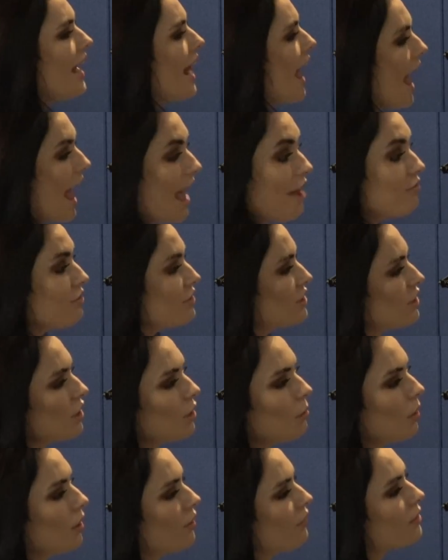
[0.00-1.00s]
and every
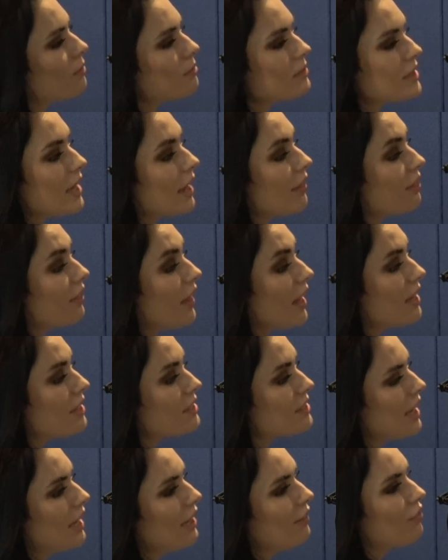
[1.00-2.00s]
single one of them said
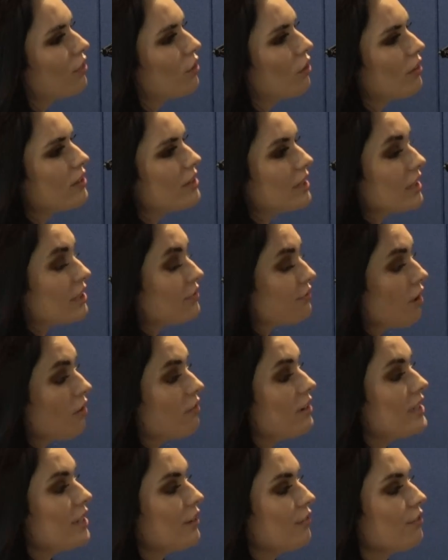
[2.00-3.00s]
this, even though they said it's
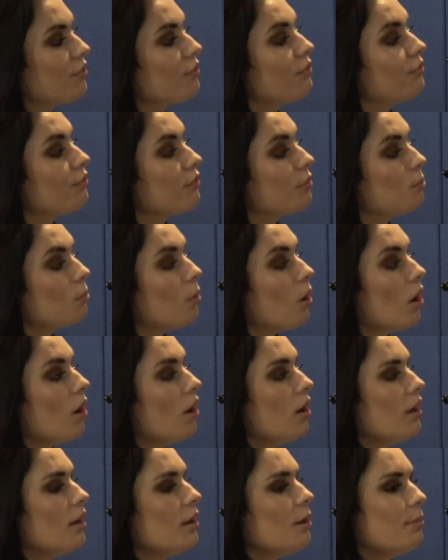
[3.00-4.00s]
very different from what
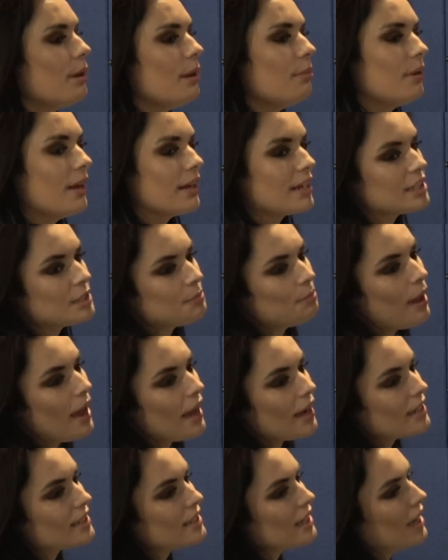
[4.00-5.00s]
people
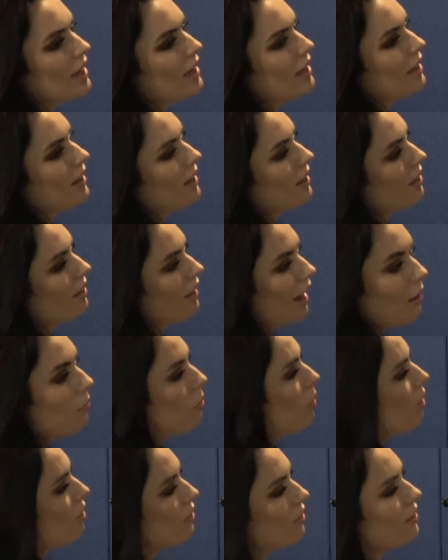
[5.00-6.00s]
expect, that
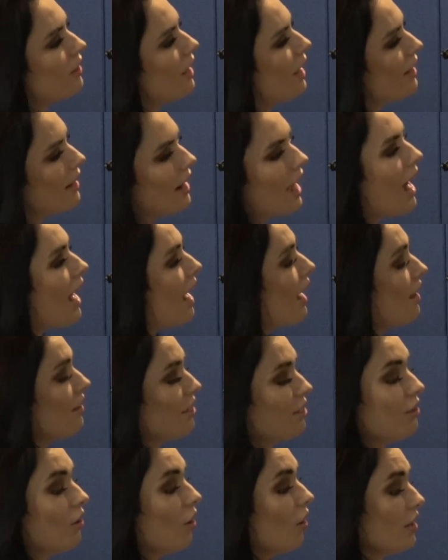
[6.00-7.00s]
one. And I
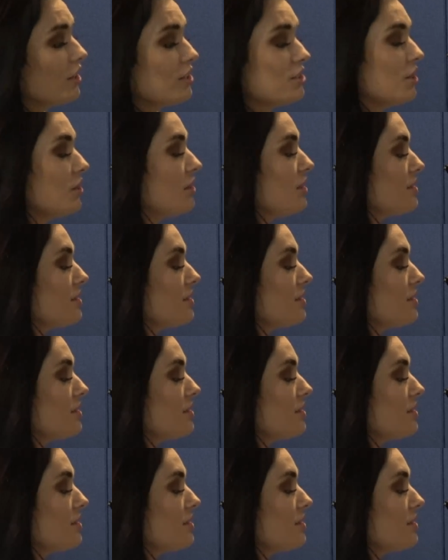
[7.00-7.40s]
thought, as soon